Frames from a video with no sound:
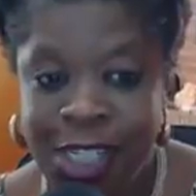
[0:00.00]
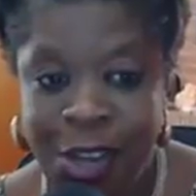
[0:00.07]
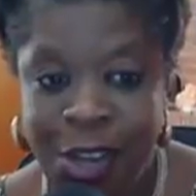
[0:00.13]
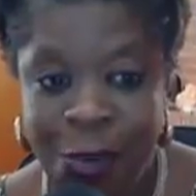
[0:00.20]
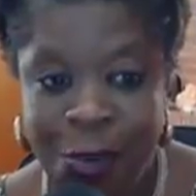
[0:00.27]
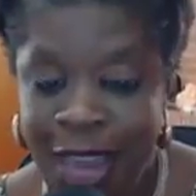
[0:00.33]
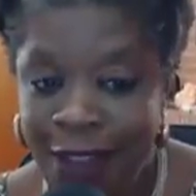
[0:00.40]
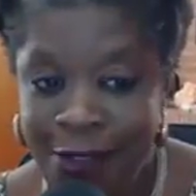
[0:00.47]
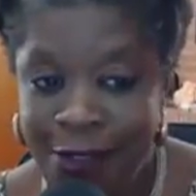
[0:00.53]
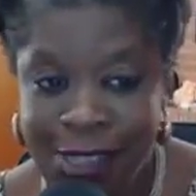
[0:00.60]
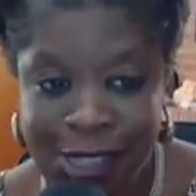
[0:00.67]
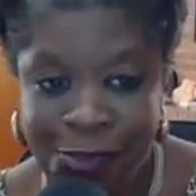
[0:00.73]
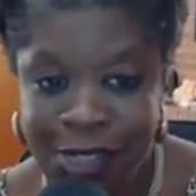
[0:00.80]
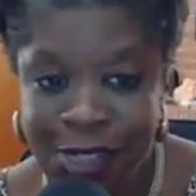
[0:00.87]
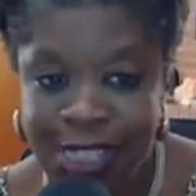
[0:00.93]
So we have
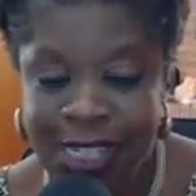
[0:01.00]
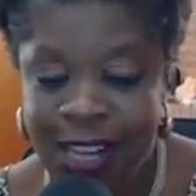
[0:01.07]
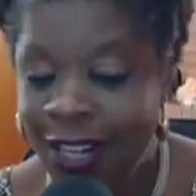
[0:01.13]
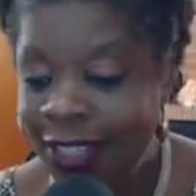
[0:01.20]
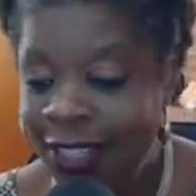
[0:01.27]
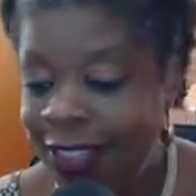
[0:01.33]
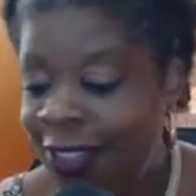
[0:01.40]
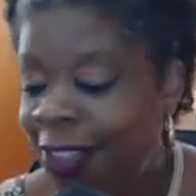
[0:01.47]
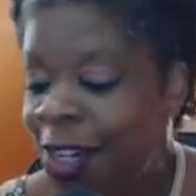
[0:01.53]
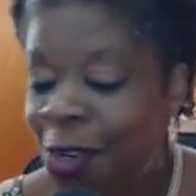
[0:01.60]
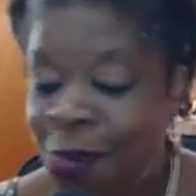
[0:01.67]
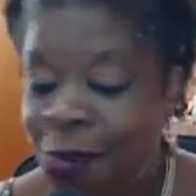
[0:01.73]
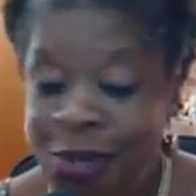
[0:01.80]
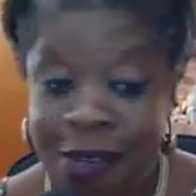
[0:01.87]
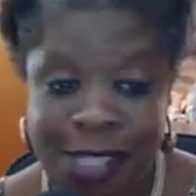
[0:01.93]
Serena,
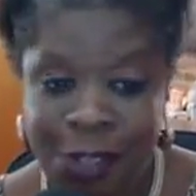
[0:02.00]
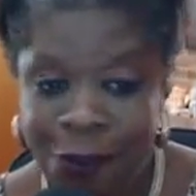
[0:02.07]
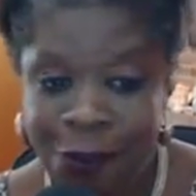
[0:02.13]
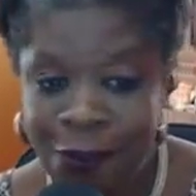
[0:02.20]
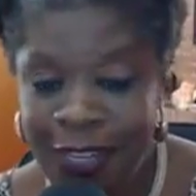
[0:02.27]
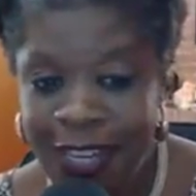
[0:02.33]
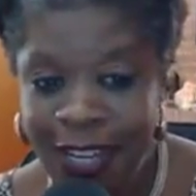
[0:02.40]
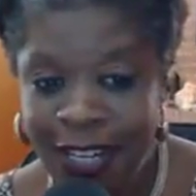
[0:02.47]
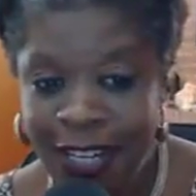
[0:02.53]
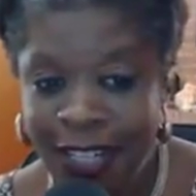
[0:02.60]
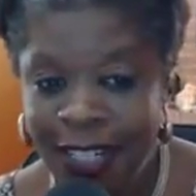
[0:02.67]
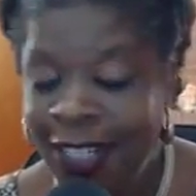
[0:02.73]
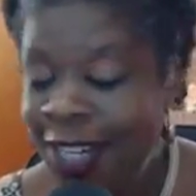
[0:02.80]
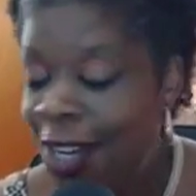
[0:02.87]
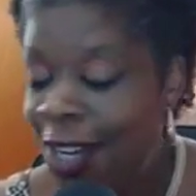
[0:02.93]
we have
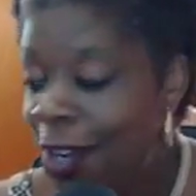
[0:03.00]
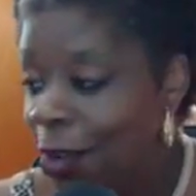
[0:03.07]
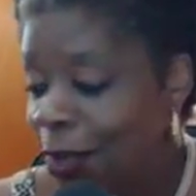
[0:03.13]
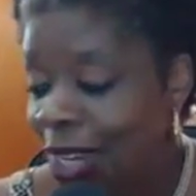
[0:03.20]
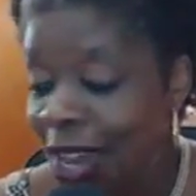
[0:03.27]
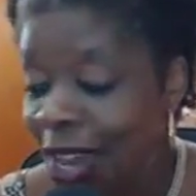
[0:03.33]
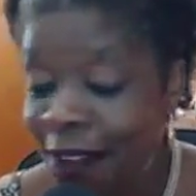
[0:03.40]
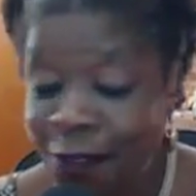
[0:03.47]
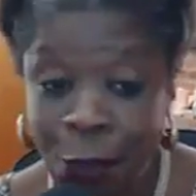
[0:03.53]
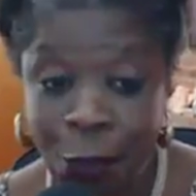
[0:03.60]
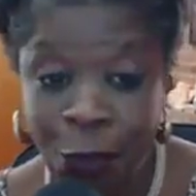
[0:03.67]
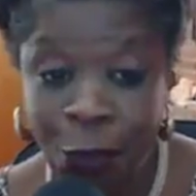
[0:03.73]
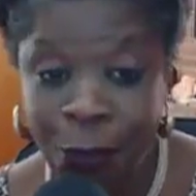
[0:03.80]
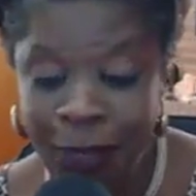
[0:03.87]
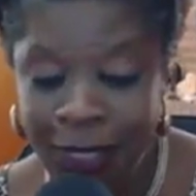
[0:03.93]
Sophia, we have
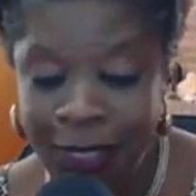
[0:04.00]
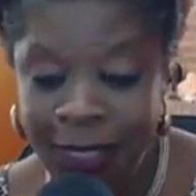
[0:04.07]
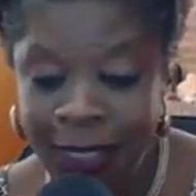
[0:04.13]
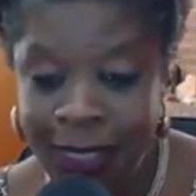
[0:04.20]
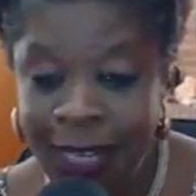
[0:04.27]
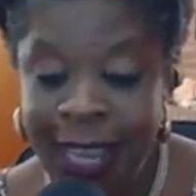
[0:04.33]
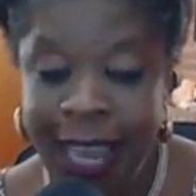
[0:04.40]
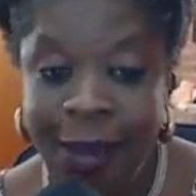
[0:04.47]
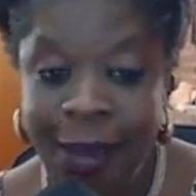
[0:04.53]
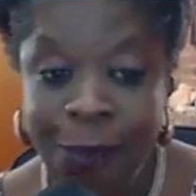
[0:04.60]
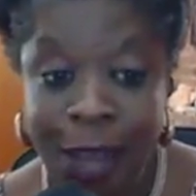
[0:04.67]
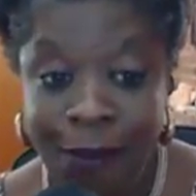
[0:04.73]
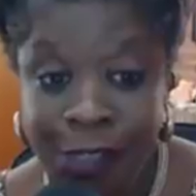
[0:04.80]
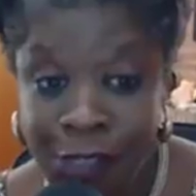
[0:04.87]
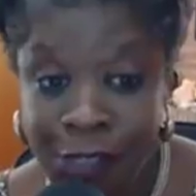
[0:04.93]
Corbin, and
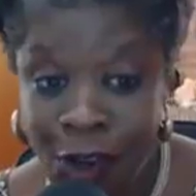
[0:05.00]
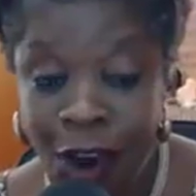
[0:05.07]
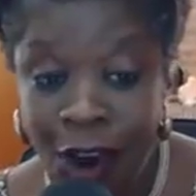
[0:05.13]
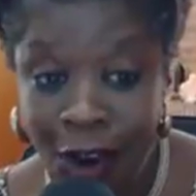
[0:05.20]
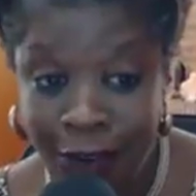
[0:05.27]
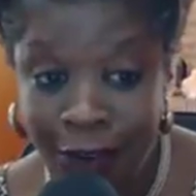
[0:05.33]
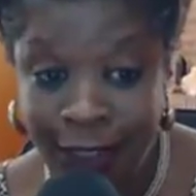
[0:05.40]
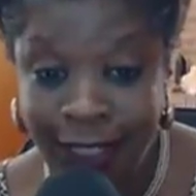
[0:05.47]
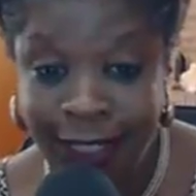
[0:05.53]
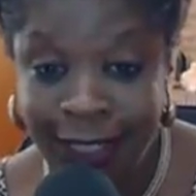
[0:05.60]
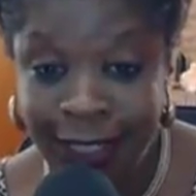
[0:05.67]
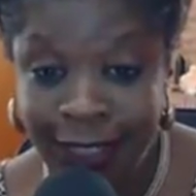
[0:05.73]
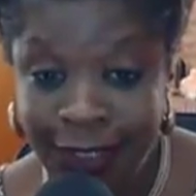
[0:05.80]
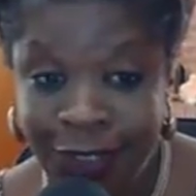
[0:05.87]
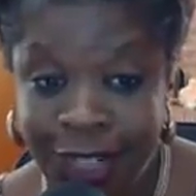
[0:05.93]
we have
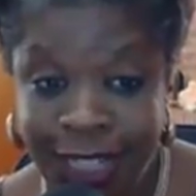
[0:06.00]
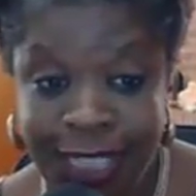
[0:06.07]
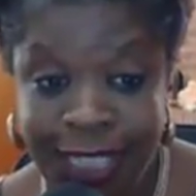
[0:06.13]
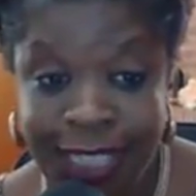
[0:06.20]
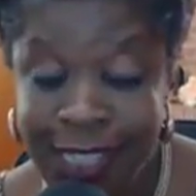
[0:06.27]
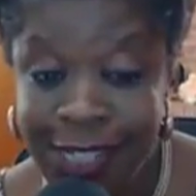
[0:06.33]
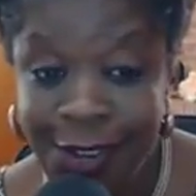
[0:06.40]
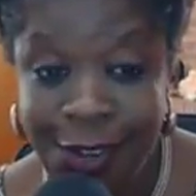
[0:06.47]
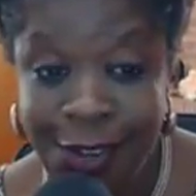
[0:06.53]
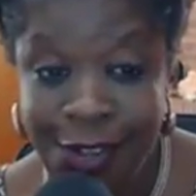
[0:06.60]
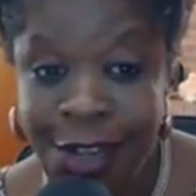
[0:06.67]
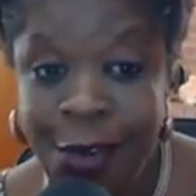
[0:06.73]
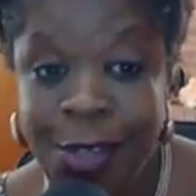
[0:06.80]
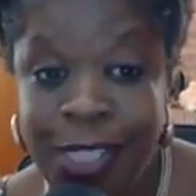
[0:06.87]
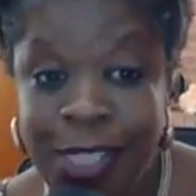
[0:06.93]
Zahara, right? So
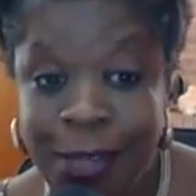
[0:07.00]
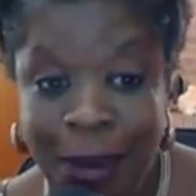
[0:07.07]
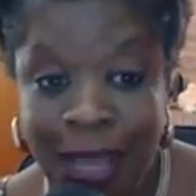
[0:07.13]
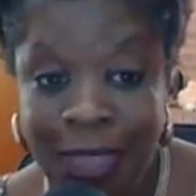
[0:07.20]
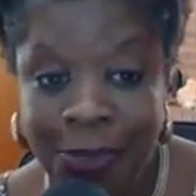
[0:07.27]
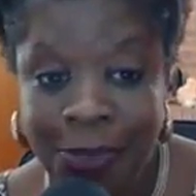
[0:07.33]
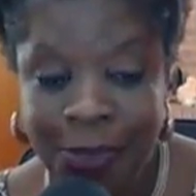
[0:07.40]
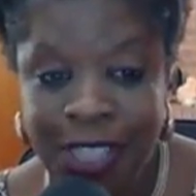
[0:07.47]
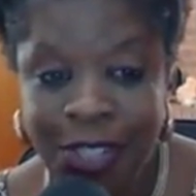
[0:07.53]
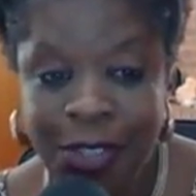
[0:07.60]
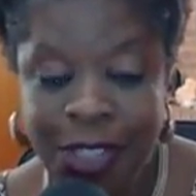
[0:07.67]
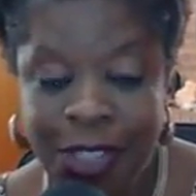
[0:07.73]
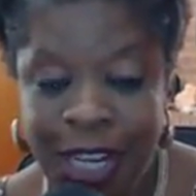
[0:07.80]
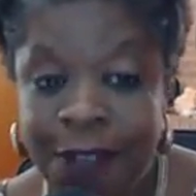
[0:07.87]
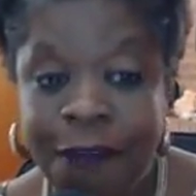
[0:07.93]
those are my three
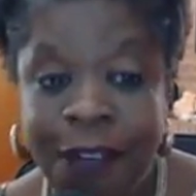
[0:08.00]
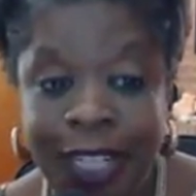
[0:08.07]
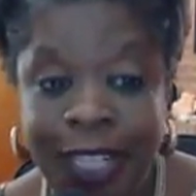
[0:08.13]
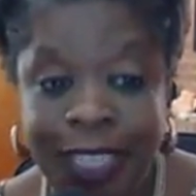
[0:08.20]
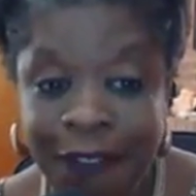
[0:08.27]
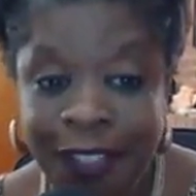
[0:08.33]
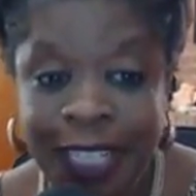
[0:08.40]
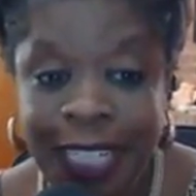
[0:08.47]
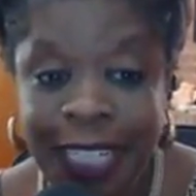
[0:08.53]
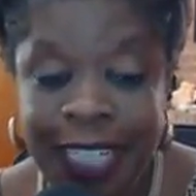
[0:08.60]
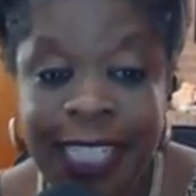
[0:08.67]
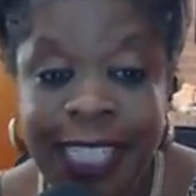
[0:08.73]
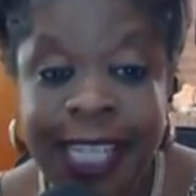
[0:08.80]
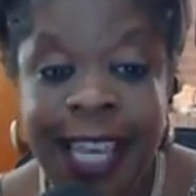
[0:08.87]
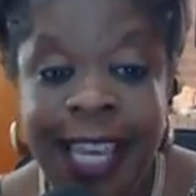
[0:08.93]
children. And the funny thing
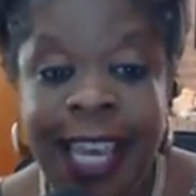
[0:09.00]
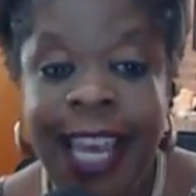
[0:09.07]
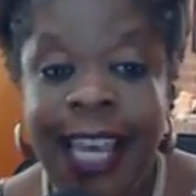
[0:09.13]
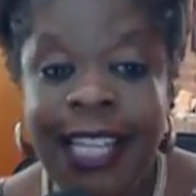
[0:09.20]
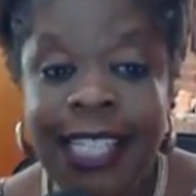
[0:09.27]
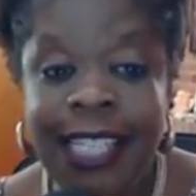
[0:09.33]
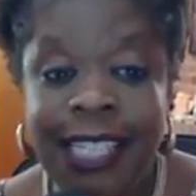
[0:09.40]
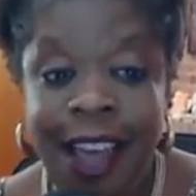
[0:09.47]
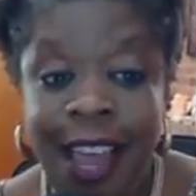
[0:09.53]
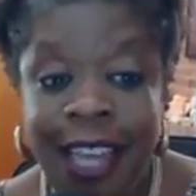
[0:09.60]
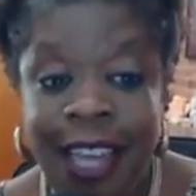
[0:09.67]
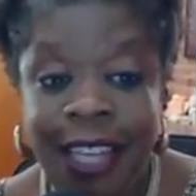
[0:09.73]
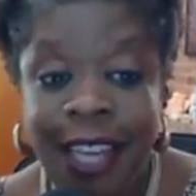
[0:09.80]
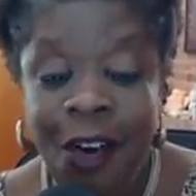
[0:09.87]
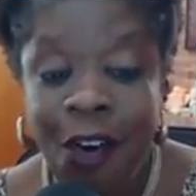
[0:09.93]
is, it's
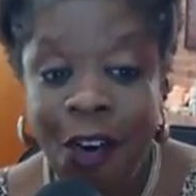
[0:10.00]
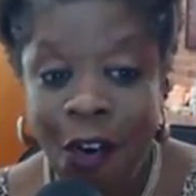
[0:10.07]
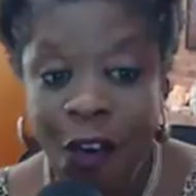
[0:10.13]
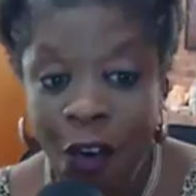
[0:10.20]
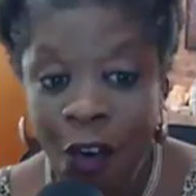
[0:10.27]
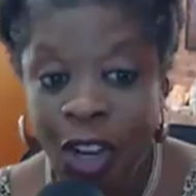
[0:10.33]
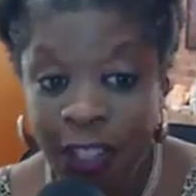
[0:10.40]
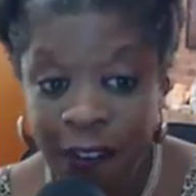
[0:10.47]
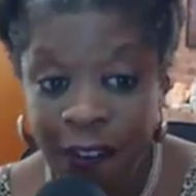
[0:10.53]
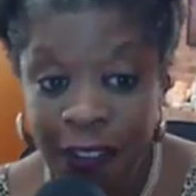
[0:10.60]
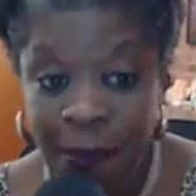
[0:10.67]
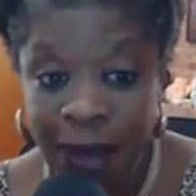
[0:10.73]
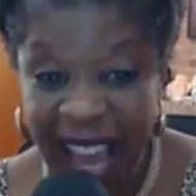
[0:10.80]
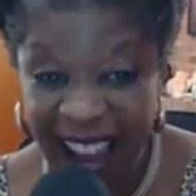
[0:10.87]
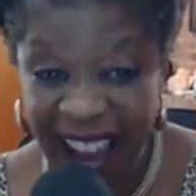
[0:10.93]
like all of
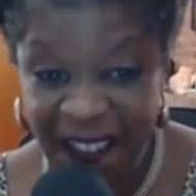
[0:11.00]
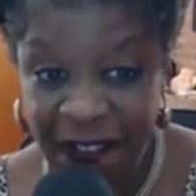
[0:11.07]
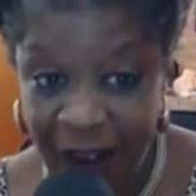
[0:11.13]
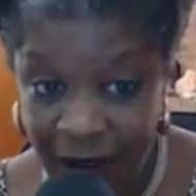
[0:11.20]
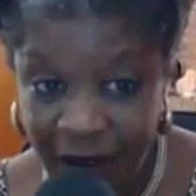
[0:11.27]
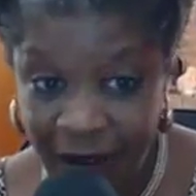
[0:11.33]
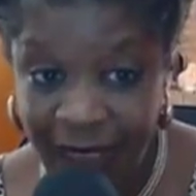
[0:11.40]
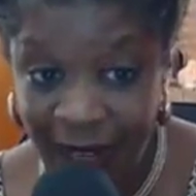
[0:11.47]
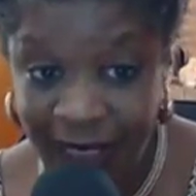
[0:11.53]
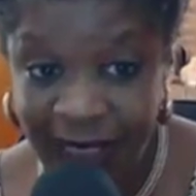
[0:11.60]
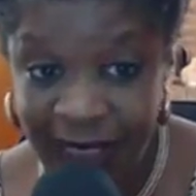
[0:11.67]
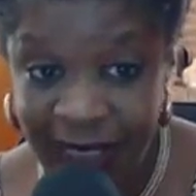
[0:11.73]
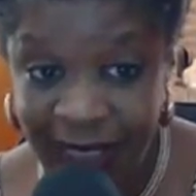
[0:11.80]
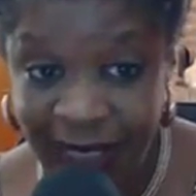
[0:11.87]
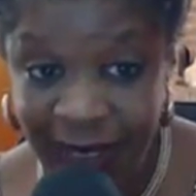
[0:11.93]
them are very
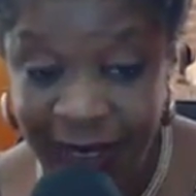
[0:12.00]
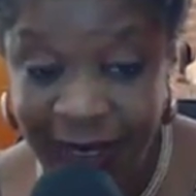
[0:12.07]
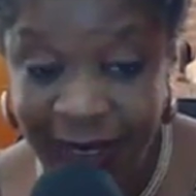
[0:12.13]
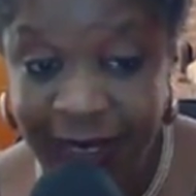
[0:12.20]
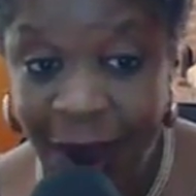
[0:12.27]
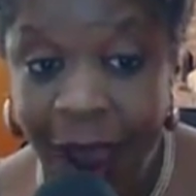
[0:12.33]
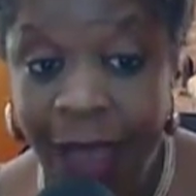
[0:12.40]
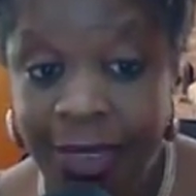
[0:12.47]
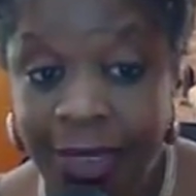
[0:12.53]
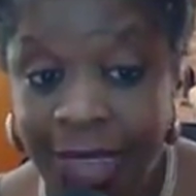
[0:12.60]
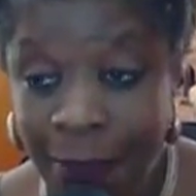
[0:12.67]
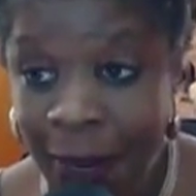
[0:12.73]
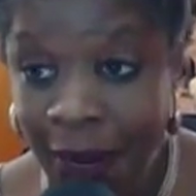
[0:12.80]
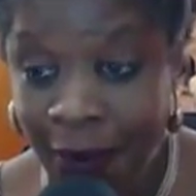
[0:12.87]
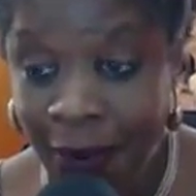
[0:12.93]
light skinned. So
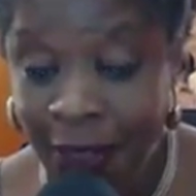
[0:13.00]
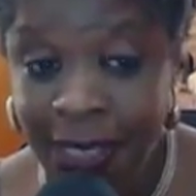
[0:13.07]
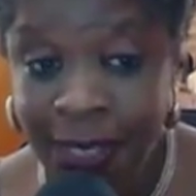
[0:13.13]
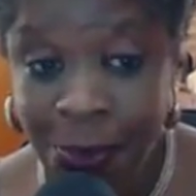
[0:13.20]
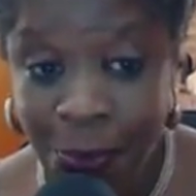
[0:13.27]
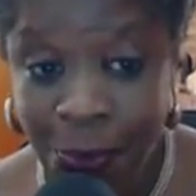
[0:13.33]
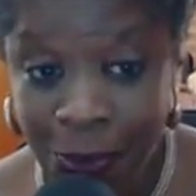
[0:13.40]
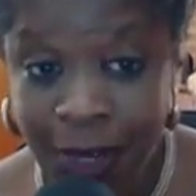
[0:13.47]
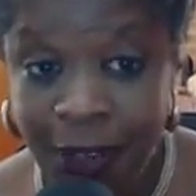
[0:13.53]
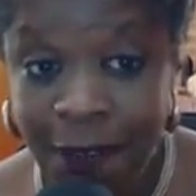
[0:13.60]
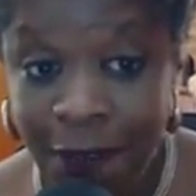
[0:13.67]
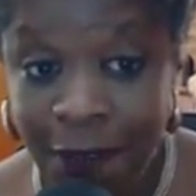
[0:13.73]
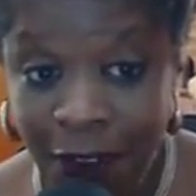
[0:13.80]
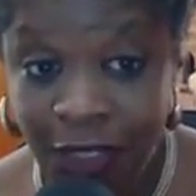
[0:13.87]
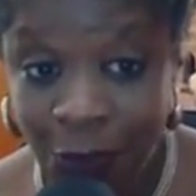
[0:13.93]
their parents would,
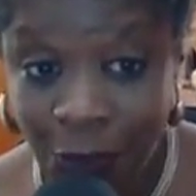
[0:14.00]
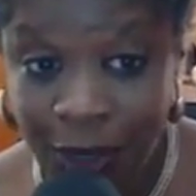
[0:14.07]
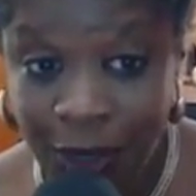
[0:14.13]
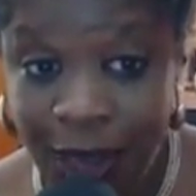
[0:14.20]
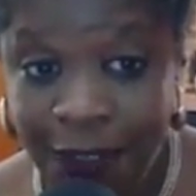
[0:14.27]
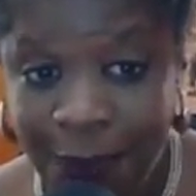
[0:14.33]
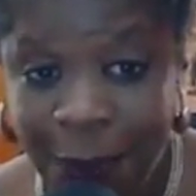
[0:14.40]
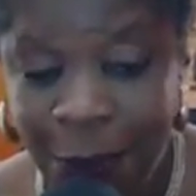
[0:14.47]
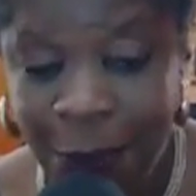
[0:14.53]
their father would have to be